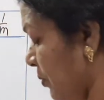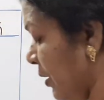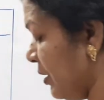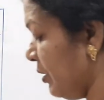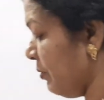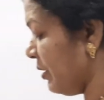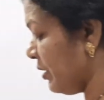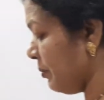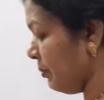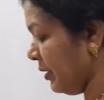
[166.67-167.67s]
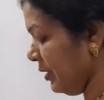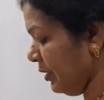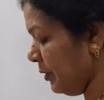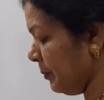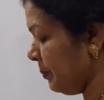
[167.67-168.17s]
1 divided by
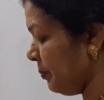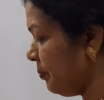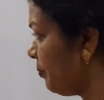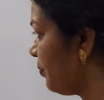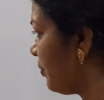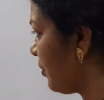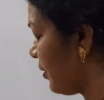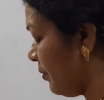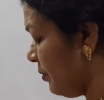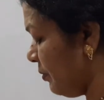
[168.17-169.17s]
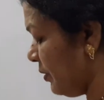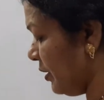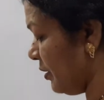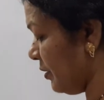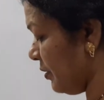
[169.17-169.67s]

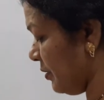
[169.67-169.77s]
15,